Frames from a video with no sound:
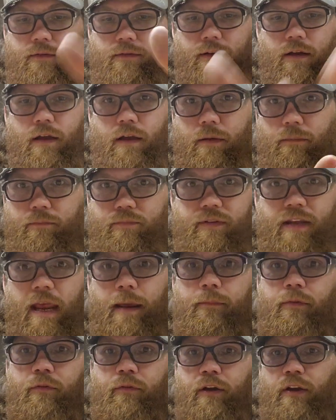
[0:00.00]
to
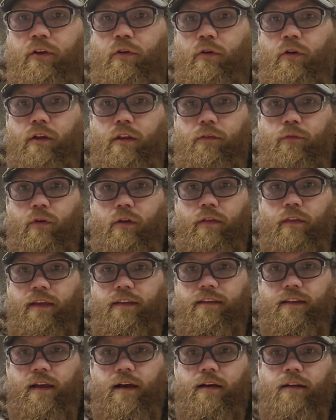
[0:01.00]
tame the recoil of one of
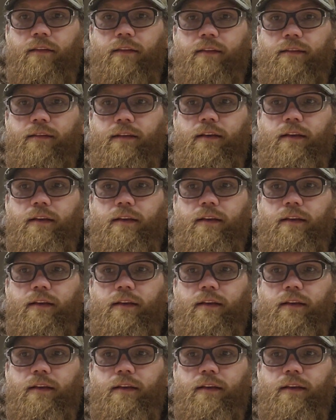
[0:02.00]
these guns,